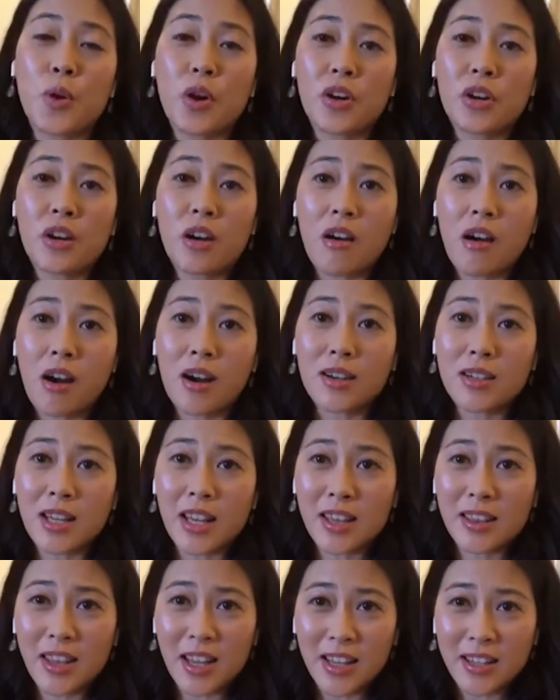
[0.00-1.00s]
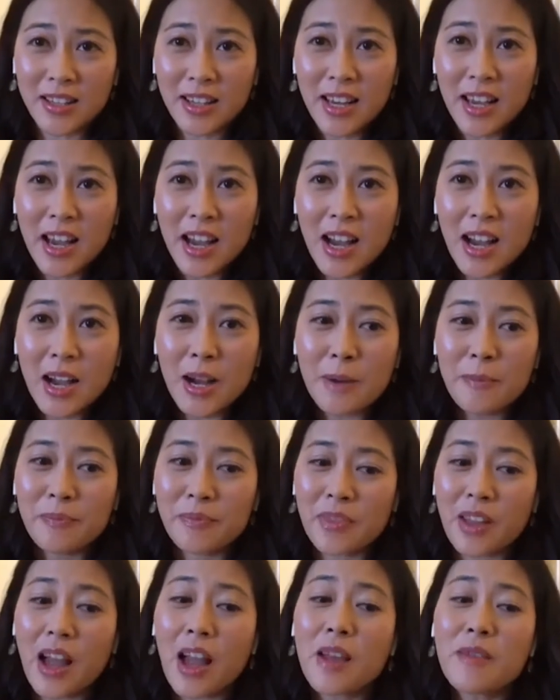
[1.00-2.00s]
work hard, and then
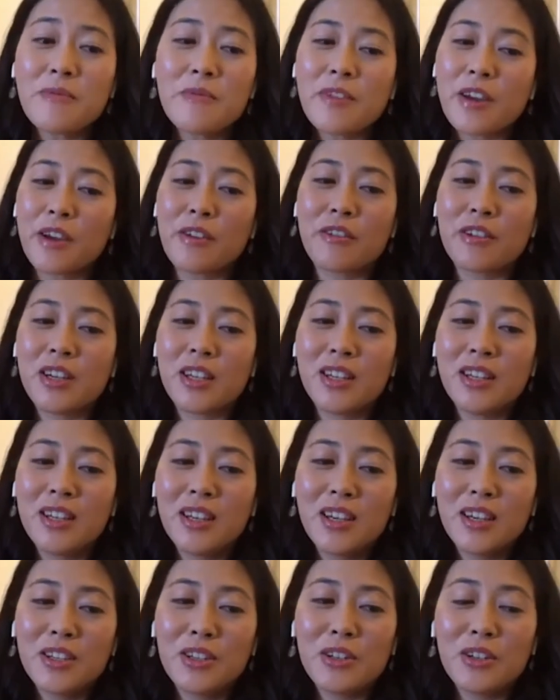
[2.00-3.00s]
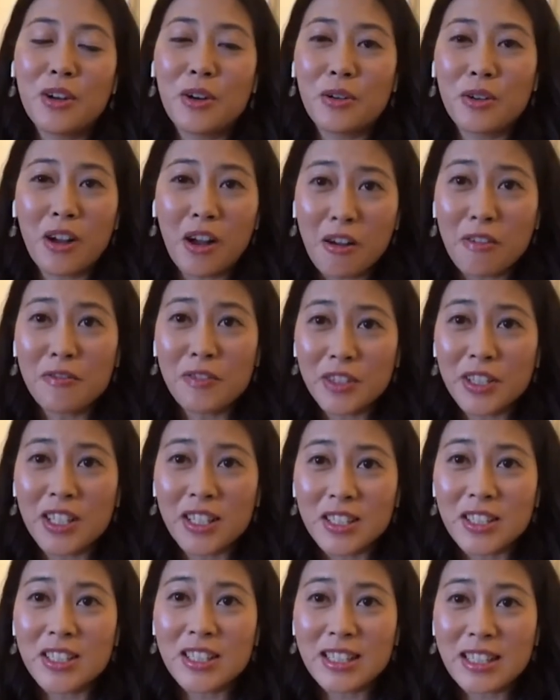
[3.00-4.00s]
I'm very,
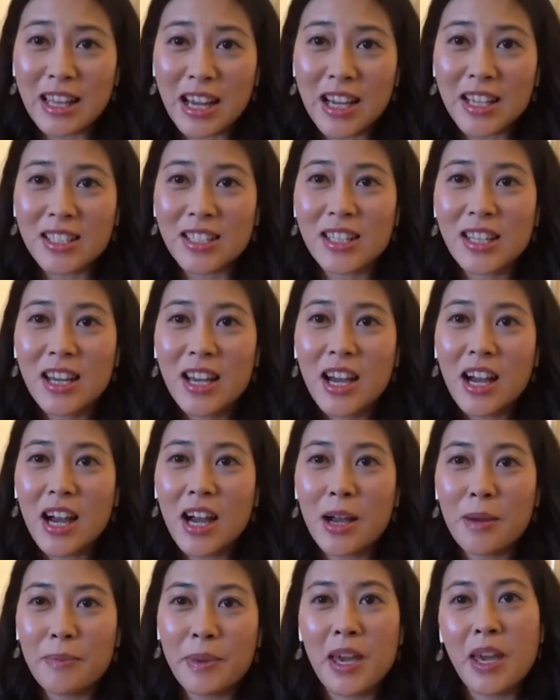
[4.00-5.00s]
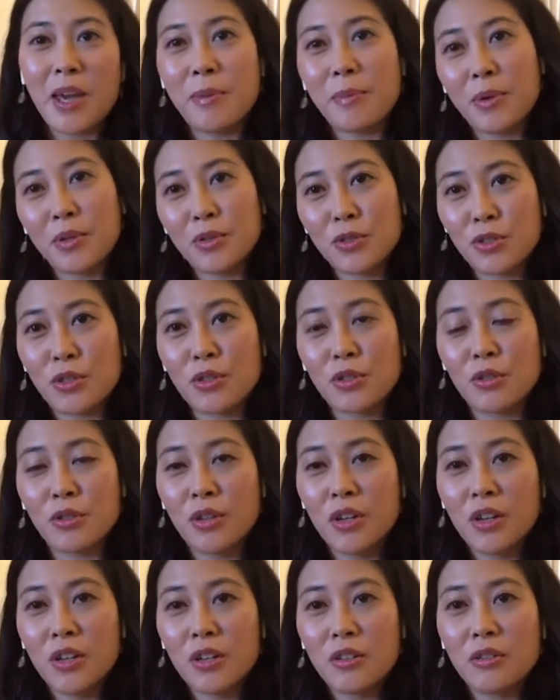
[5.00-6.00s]
confident that I'll be able to,
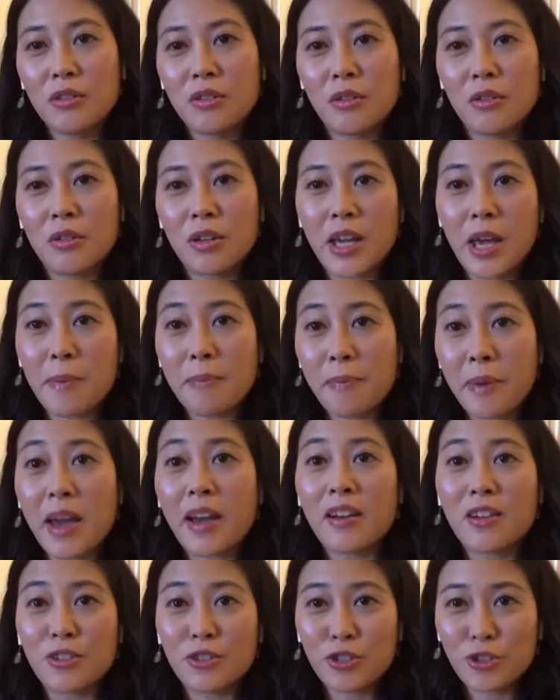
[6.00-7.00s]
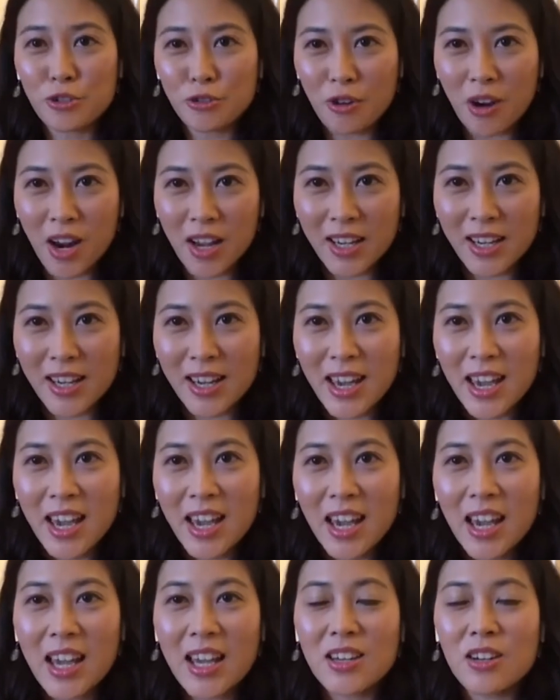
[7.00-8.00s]
get back on track,
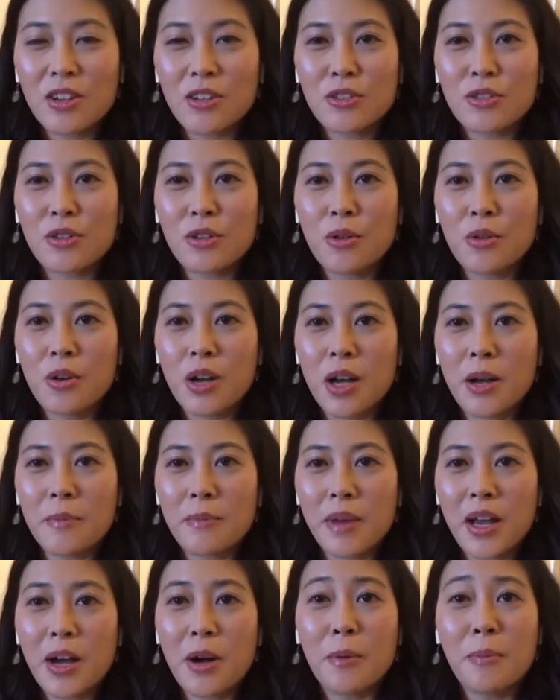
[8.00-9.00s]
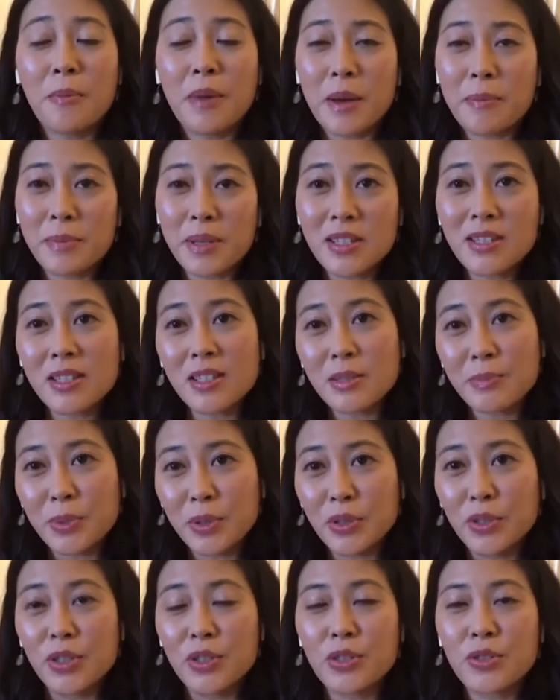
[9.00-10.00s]
and also help my business
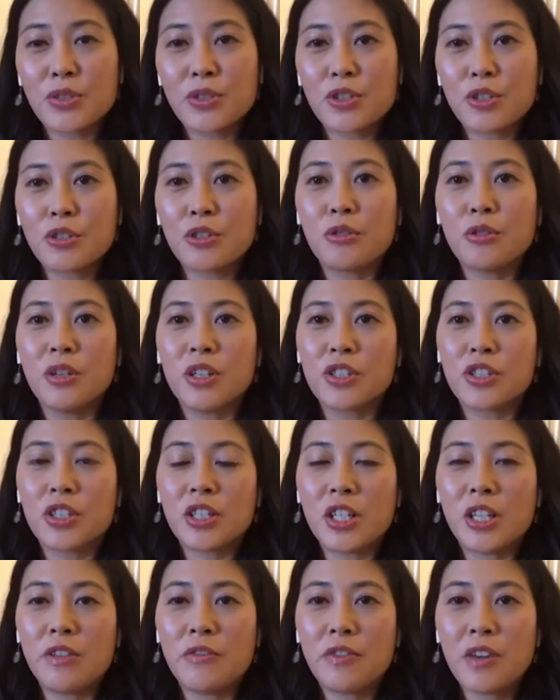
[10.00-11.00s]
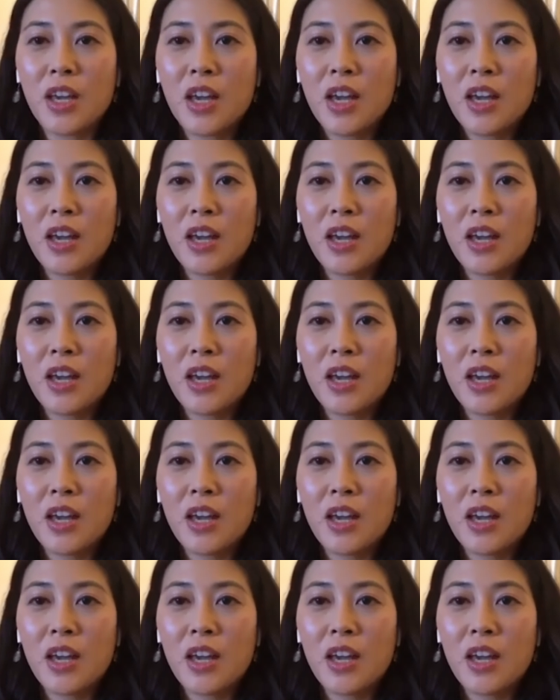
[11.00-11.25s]
builders to achieve